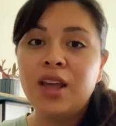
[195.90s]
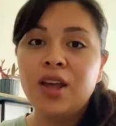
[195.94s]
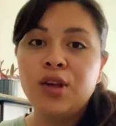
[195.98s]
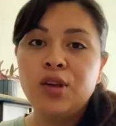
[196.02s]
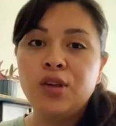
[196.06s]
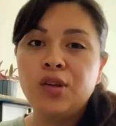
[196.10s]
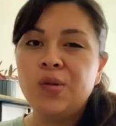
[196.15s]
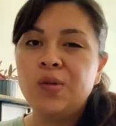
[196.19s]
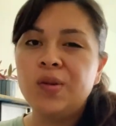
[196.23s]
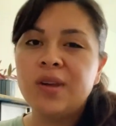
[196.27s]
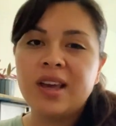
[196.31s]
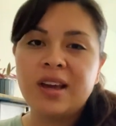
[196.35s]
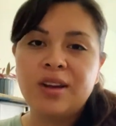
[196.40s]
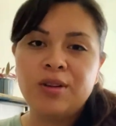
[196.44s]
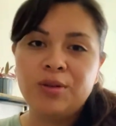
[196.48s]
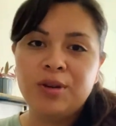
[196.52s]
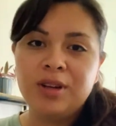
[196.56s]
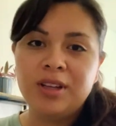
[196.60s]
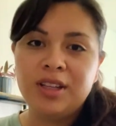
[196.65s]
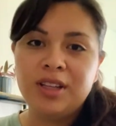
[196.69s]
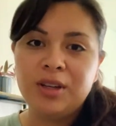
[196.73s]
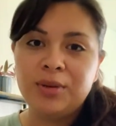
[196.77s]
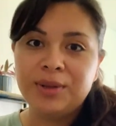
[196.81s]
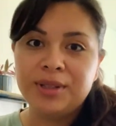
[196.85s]
You can't
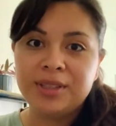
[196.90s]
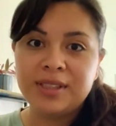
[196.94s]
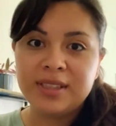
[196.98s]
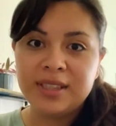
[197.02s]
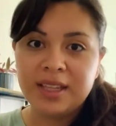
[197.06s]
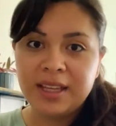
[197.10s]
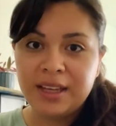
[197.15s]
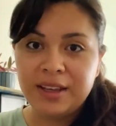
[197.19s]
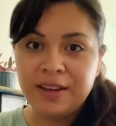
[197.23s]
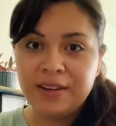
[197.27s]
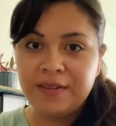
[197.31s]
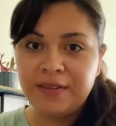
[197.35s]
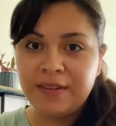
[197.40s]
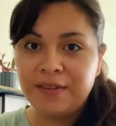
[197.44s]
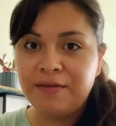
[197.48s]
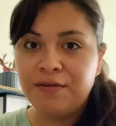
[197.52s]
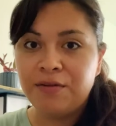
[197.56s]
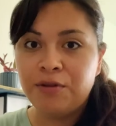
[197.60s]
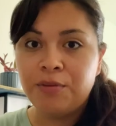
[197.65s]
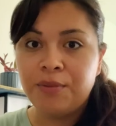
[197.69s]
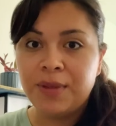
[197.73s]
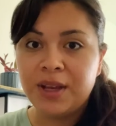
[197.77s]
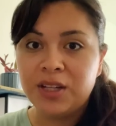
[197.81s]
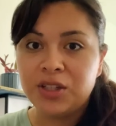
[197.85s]
really receive
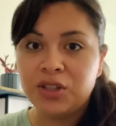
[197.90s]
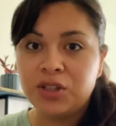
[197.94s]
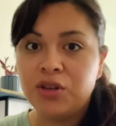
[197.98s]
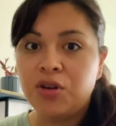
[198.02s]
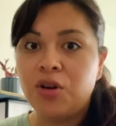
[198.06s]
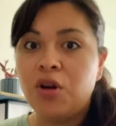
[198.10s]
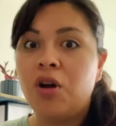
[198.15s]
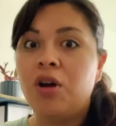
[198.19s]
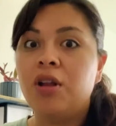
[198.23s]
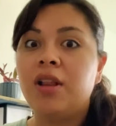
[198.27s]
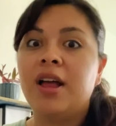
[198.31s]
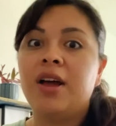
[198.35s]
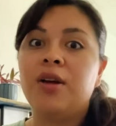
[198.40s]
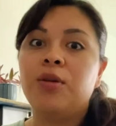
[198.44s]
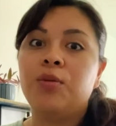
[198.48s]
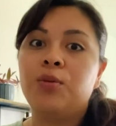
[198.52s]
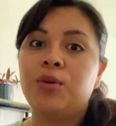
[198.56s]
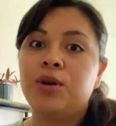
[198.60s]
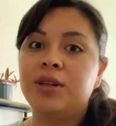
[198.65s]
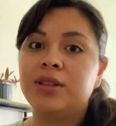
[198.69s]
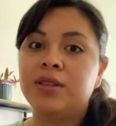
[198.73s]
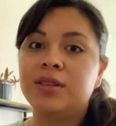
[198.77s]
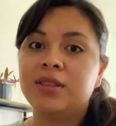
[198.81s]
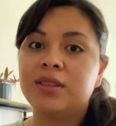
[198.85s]
information all at
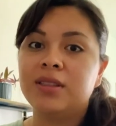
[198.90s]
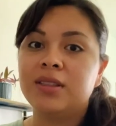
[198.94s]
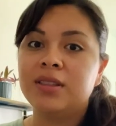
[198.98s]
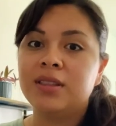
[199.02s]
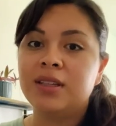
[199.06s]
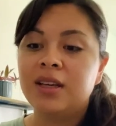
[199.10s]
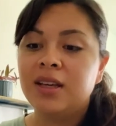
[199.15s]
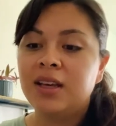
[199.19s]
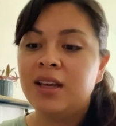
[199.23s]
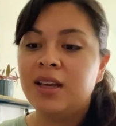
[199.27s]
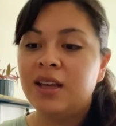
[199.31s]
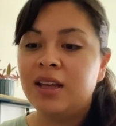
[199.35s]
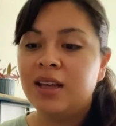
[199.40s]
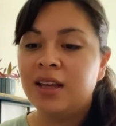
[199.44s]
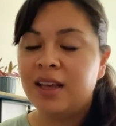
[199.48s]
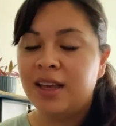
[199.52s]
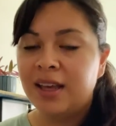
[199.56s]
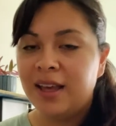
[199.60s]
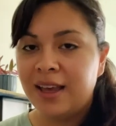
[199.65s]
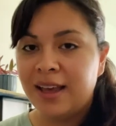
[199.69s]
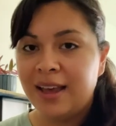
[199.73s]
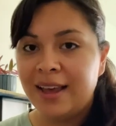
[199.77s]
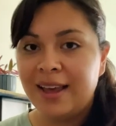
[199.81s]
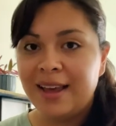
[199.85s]
once
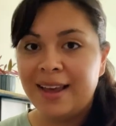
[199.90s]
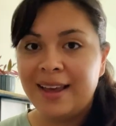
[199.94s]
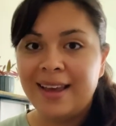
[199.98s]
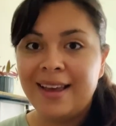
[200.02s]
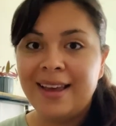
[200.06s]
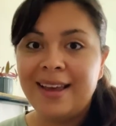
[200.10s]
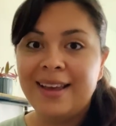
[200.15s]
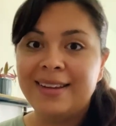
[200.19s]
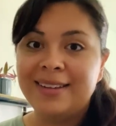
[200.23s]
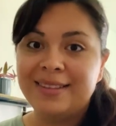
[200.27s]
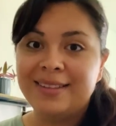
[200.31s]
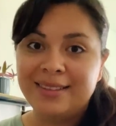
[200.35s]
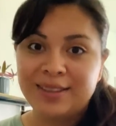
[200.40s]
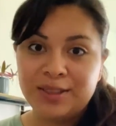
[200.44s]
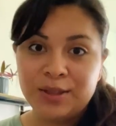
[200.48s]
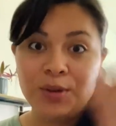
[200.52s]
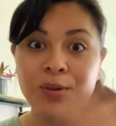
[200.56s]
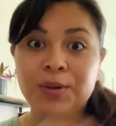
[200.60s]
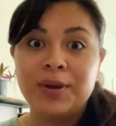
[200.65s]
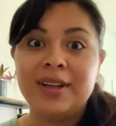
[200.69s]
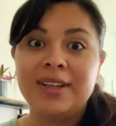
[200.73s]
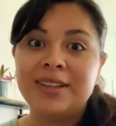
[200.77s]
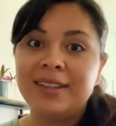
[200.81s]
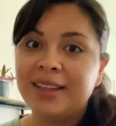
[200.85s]
and
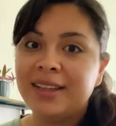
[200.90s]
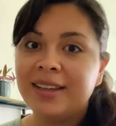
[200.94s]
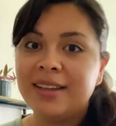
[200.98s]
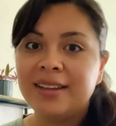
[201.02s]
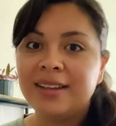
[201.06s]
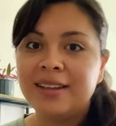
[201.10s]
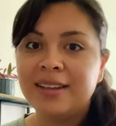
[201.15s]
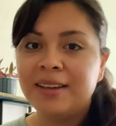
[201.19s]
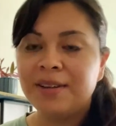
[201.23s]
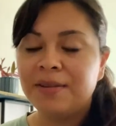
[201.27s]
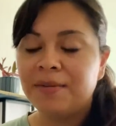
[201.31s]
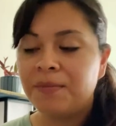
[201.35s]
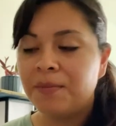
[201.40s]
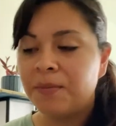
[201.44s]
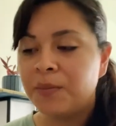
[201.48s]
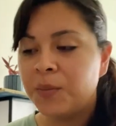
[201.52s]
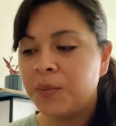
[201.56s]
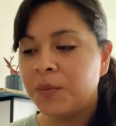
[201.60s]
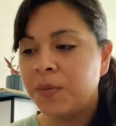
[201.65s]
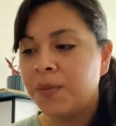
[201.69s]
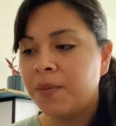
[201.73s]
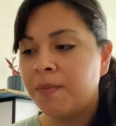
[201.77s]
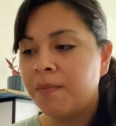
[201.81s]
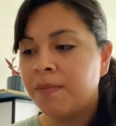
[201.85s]
quickly.
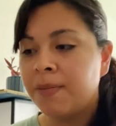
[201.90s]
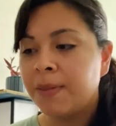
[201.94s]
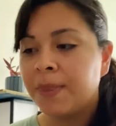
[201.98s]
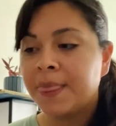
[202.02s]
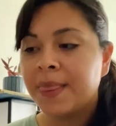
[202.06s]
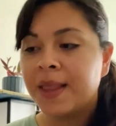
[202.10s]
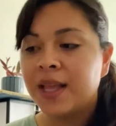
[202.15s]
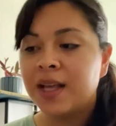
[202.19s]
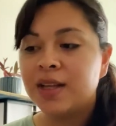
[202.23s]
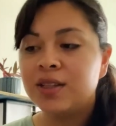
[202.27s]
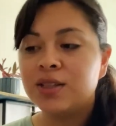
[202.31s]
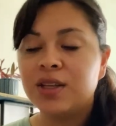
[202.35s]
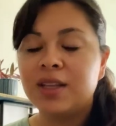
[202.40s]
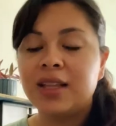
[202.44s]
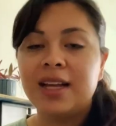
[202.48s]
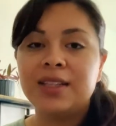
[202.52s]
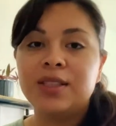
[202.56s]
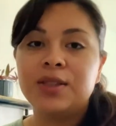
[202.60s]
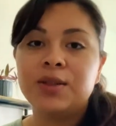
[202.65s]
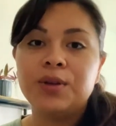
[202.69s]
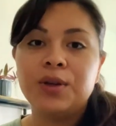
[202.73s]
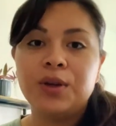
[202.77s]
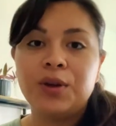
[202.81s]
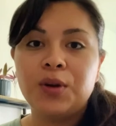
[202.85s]
So
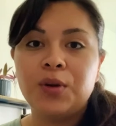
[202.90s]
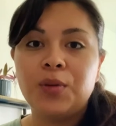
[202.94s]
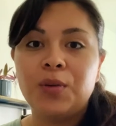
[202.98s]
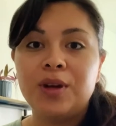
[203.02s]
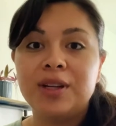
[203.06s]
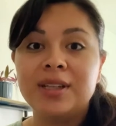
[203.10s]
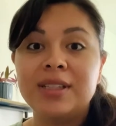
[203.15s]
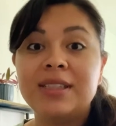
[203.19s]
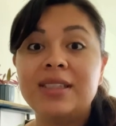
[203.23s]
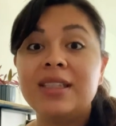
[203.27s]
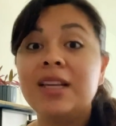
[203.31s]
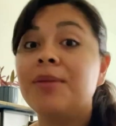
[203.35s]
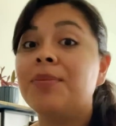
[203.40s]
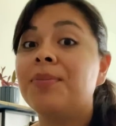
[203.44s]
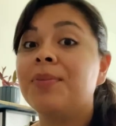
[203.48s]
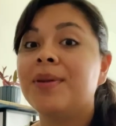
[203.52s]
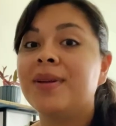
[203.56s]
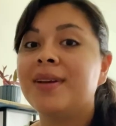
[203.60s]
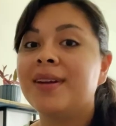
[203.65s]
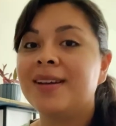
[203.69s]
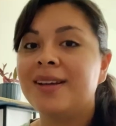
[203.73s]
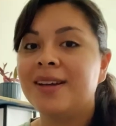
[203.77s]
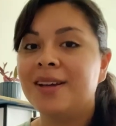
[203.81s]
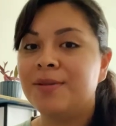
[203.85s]
that's, where SIP
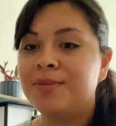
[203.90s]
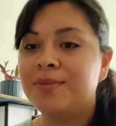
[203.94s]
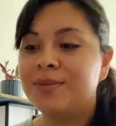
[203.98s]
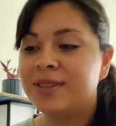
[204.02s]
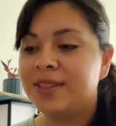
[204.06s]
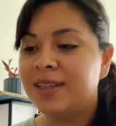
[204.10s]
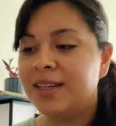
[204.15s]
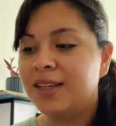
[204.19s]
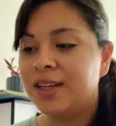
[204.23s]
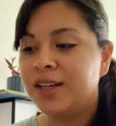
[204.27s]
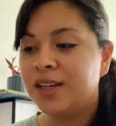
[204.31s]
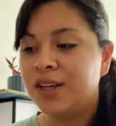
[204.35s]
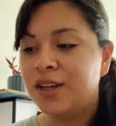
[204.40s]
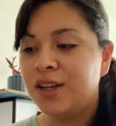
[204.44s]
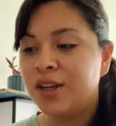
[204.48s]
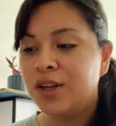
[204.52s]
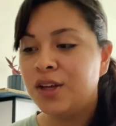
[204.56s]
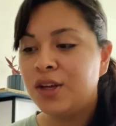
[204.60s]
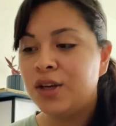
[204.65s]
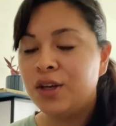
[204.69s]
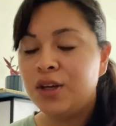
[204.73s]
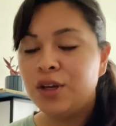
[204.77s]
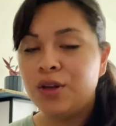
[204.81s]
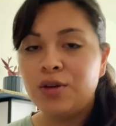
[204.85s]
comes in.
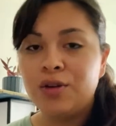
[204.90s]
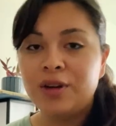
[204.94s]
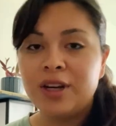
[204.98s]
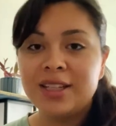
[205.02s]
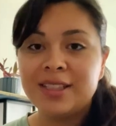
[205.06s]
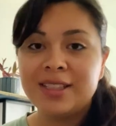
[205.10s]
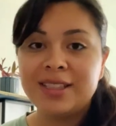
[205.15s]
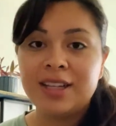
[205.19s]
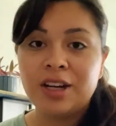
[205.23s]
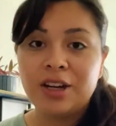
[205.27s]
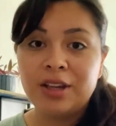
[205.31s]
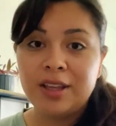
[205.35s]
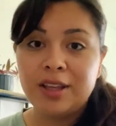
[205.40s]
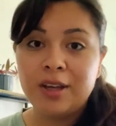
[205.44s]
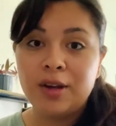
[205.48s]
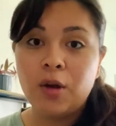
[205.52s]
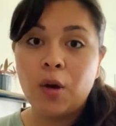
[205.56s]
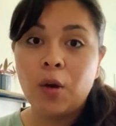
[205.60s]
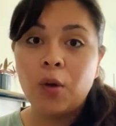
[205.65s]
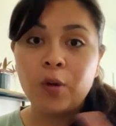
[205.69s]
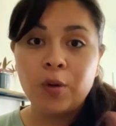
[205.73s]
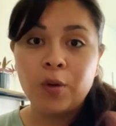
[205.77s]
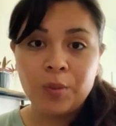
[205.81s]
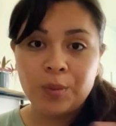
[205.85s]
You don't necessarily
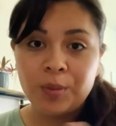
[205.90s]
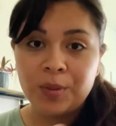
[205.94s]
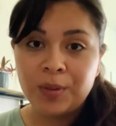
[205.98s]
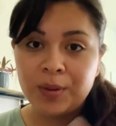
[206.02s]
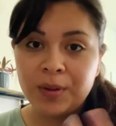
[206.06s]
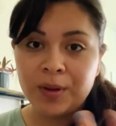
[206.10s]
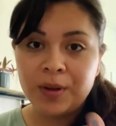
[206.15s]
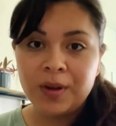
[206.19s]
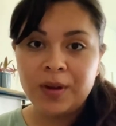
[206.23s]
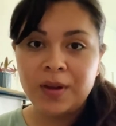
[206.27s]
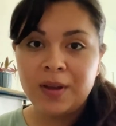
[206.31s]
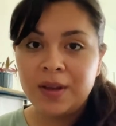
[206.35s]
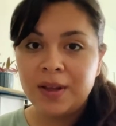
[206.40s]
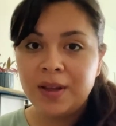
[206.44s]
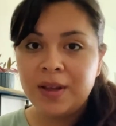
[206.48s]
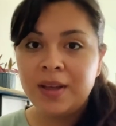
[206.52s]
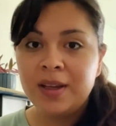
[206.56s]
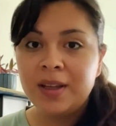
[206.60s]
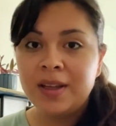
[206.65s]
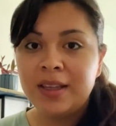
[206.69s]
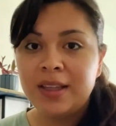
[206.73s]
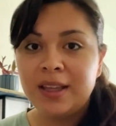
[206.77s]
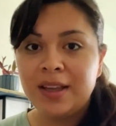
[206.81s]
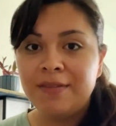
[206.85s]
gulp
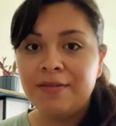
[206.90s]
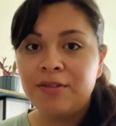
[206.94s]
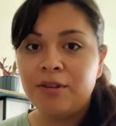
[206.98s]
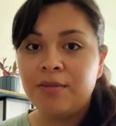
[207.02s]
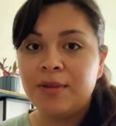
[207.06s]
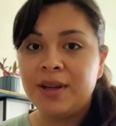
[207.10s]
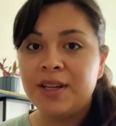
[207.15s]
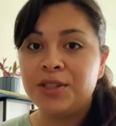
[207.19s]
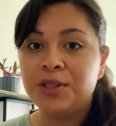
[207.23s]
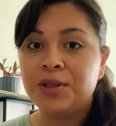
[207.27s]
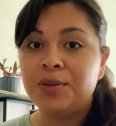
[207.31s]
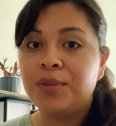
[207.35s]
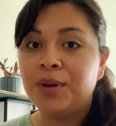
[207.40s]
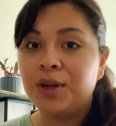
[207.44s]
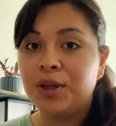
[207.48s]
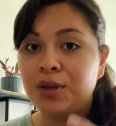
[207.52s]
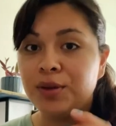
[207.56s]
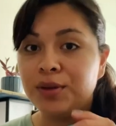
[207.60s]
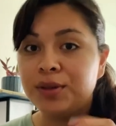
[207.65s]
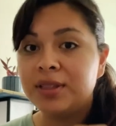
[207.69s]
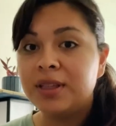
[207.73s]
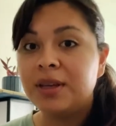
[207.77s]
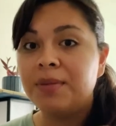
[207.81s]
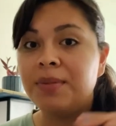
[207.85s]
the information, but you
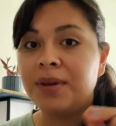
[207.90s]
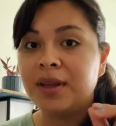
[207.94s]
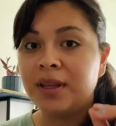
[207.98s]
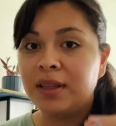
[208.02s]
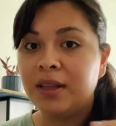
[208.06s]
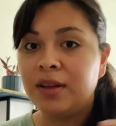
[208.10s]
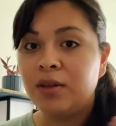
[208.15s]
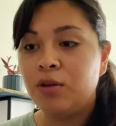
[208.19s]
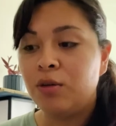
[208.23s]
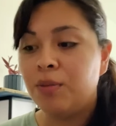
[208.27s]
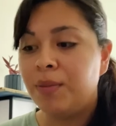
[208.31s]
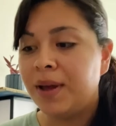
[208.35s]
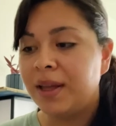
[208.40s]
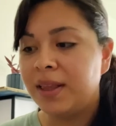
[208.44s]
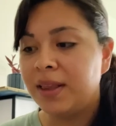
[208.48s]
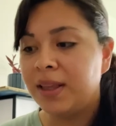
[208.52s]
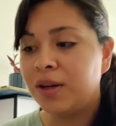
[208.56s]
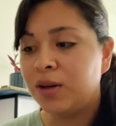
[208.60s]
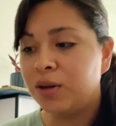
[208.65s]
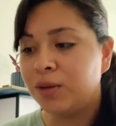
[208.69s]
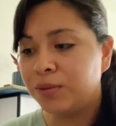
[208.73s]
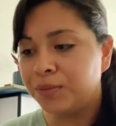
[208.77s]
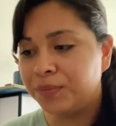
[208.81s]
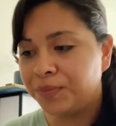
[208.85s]
sip it little by
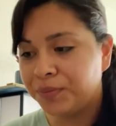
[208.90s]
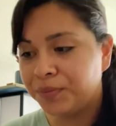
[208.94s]
little.